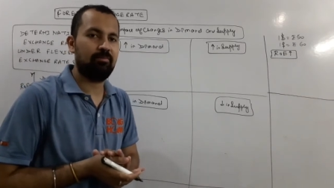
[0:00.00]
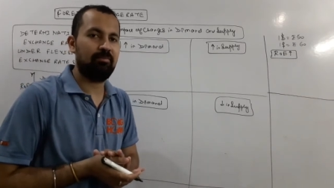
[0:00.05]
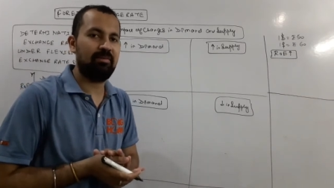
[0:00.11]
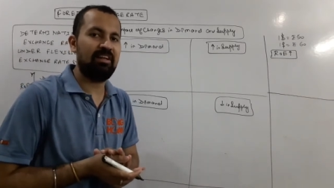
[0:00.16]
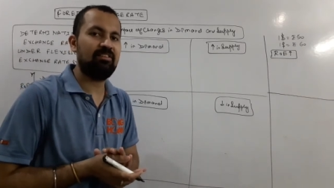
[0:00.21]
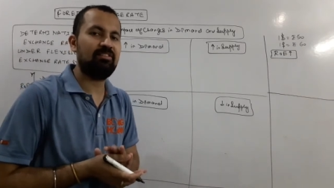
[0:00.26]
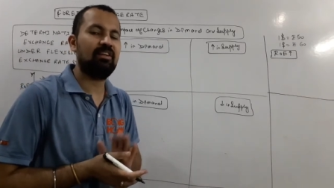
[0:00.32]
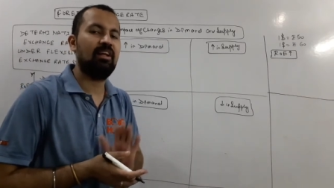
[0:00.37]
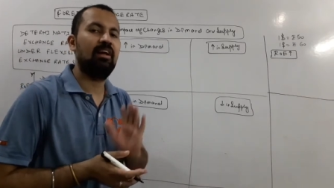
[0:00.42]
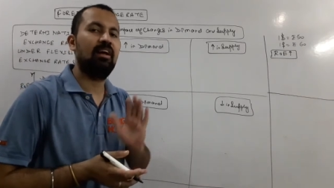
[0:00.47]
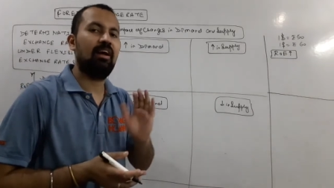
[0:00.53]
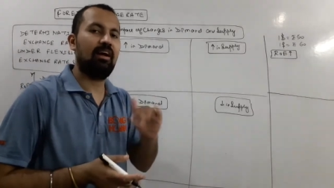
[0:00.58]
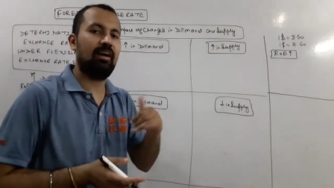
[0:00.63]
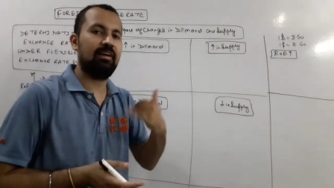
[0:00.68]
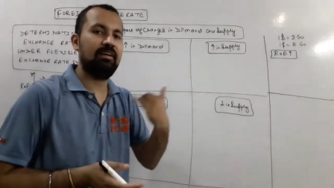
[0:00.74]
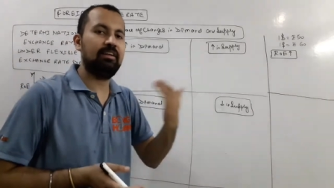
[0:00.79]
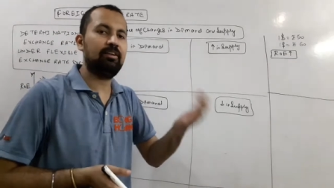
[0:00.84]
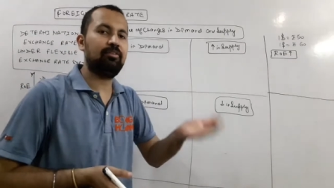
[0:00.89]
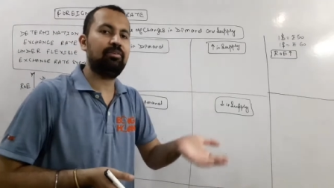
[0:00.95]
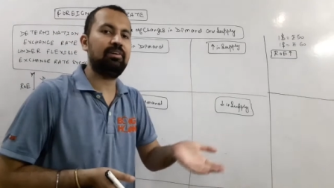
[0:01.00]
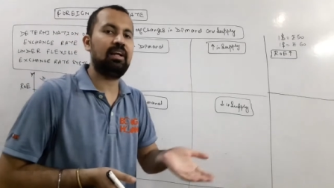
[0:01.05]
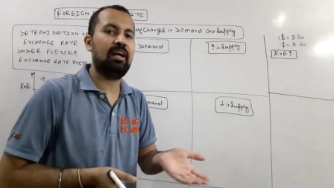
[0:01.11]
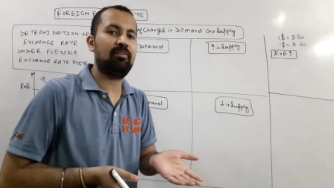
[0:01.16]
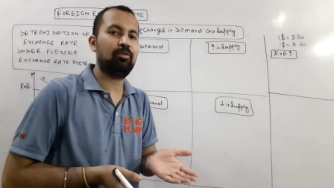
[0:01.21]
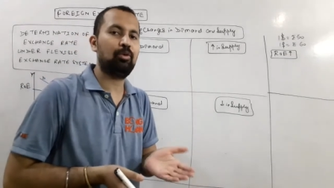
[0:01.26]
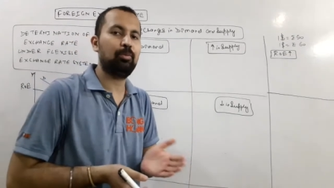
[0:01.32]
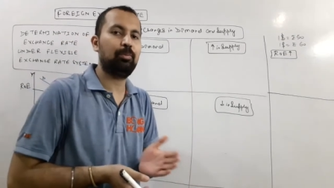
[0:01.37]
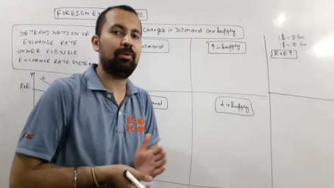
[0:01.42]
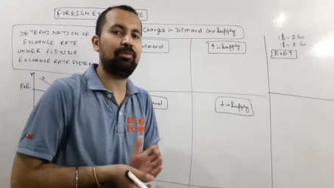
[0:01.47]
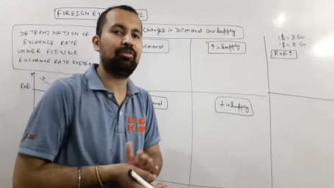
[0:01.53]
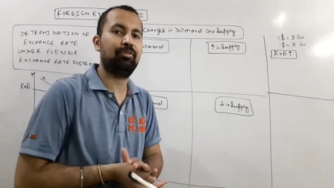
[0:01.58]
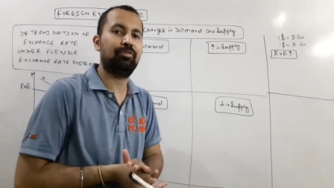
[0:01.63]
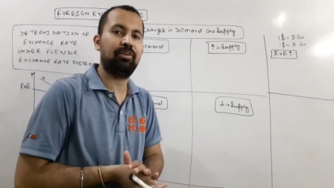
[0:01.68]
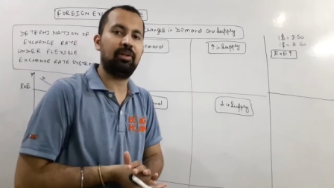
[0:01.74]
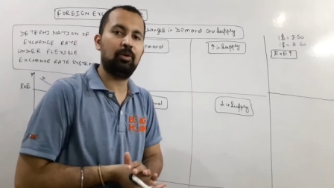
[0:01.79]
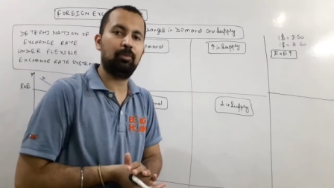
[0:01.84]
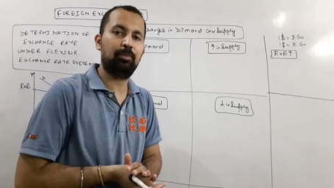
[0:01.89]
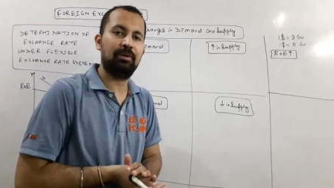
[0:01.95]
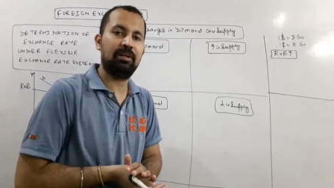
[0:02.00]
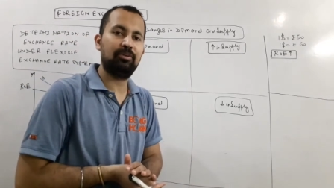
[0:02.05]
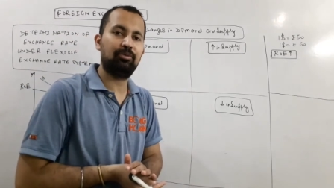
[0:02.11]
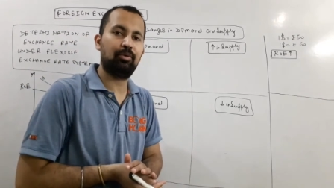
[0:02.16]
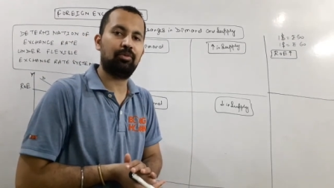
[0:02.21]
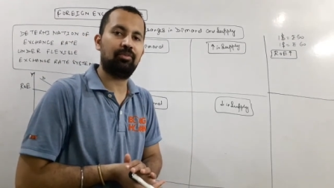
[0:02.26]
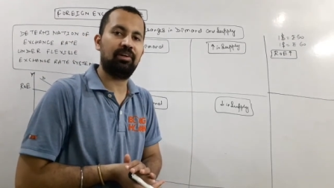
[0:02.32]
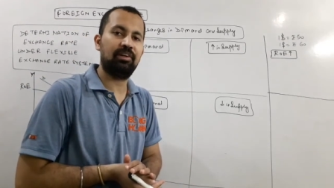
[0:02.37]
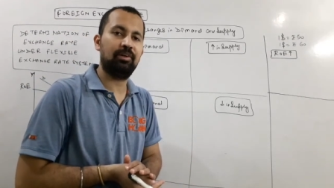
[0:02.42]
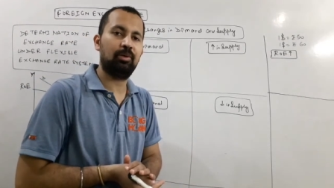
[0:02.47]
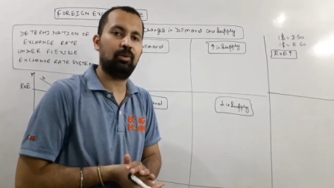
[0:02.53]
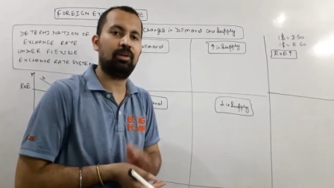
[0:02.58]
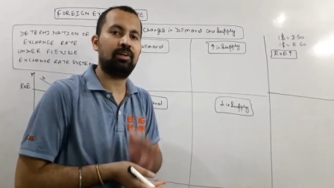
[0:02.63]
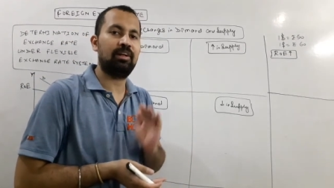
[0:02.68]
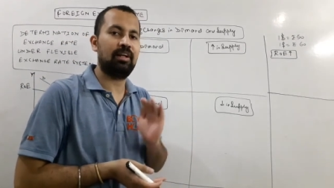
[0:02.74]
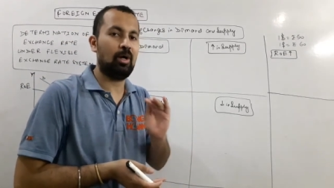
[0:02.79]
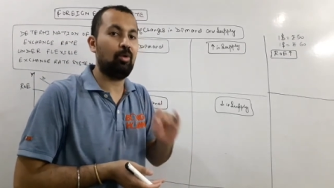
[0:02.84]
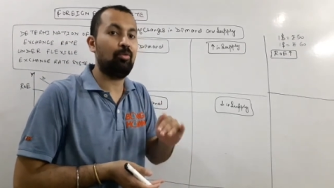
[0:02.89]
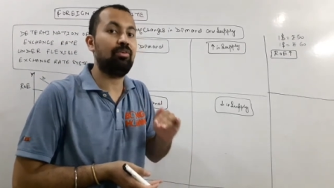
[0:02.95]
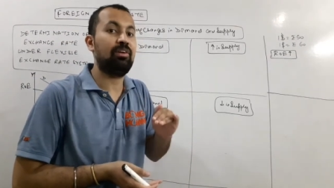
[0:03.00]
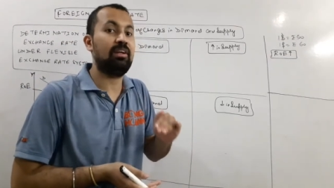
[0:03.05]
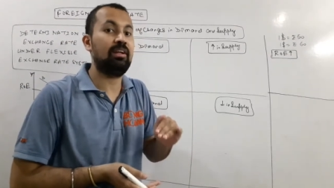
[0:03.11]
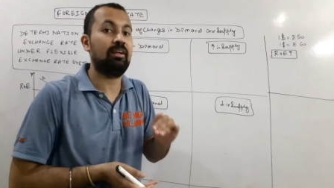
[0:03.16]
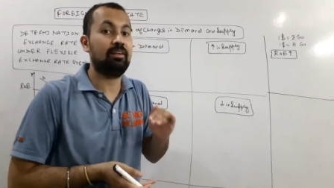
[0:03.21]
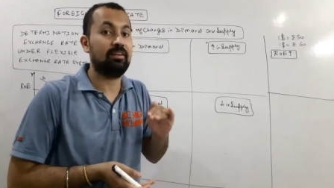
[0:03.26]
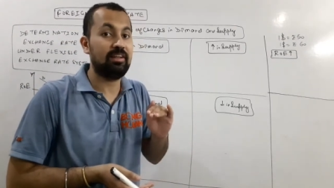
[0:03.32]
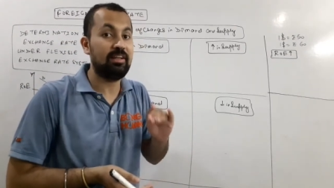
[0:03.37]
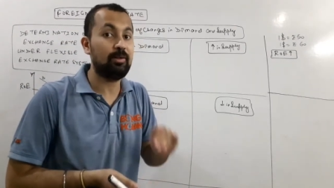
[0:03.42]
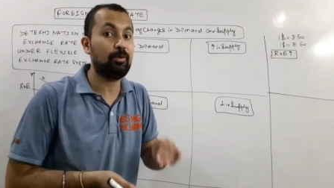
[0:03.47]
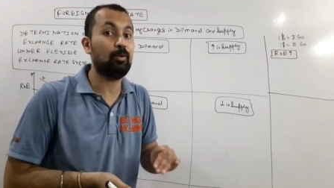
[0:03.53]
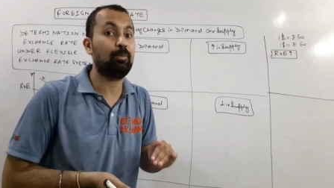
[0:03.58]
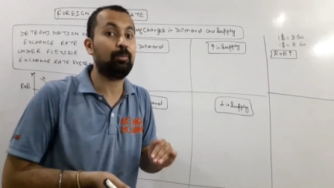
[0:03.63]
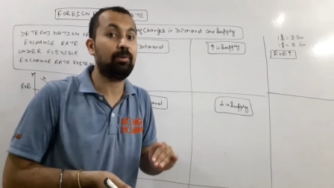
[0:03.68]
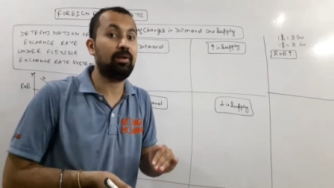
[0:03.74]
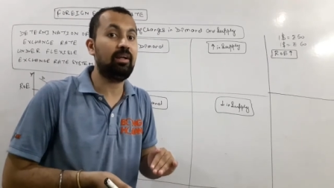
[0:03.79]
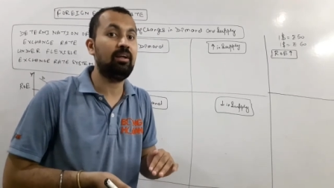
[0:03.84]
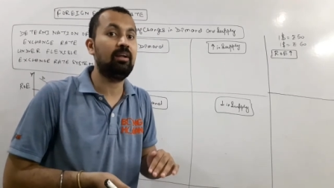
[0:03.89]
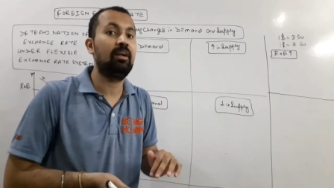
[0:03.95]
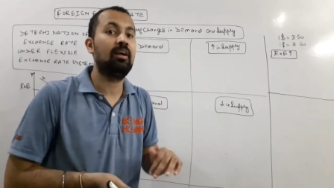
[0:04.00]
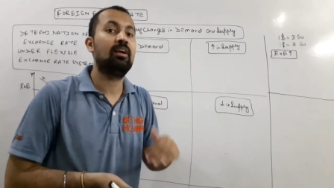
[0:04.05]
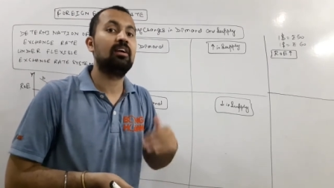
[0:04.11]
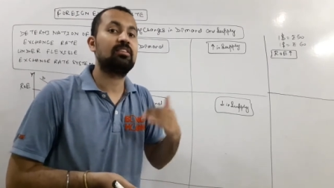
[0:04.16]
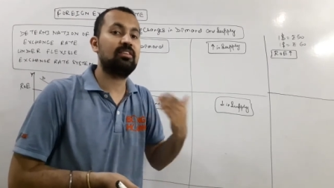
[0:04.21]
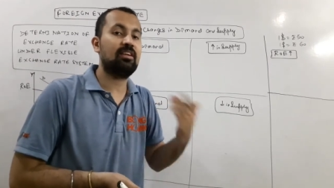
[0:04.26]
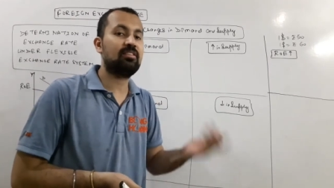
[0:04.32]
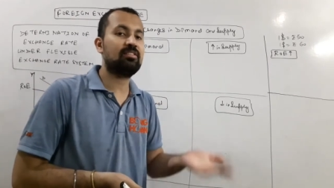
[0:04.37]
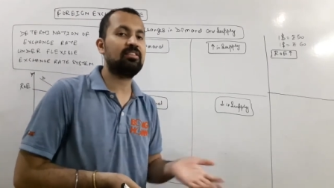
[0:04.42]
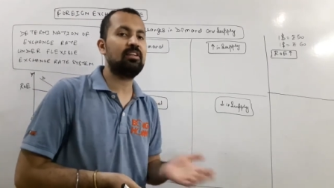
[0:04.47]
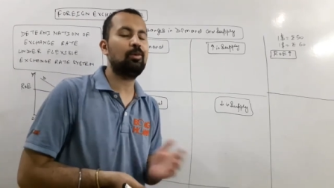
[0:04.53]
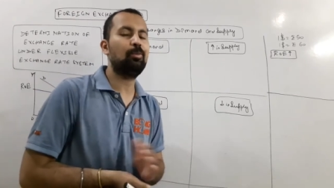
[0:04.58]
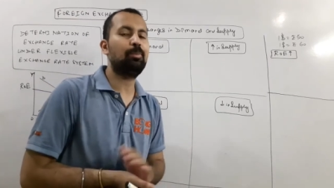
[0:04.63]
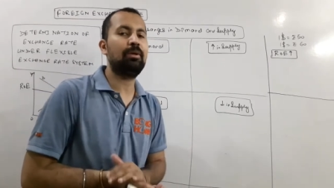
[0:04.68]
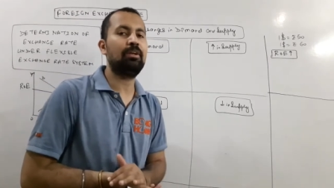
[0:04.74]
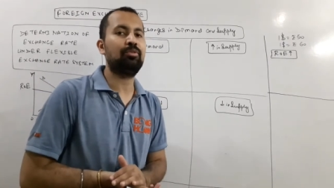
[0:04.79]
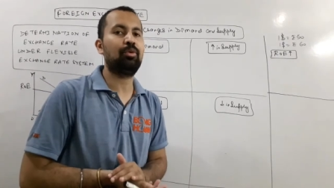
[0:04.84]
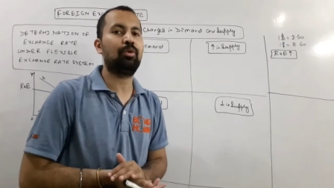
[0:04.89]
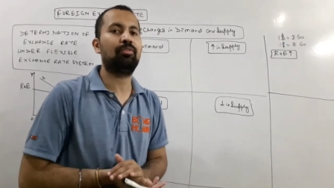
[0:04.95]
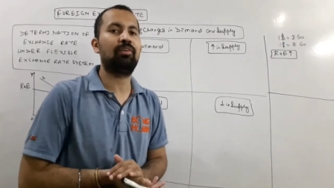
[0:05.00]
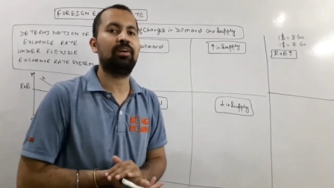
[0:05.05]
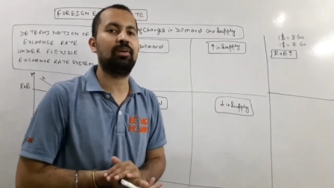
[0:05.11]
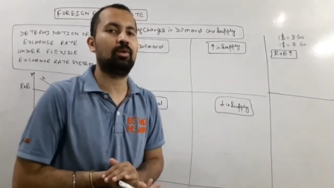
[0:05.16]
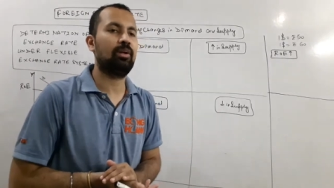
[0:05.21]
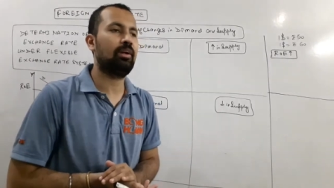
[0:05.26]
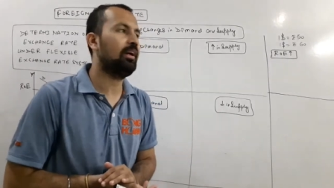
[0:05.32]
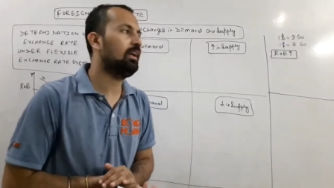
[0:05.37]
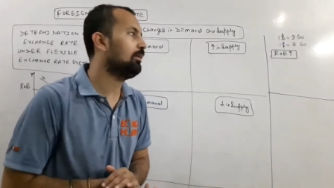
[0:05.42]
Means earlier we have to pay 50 rupees for $1, now we need to pay 60 rupees for $1.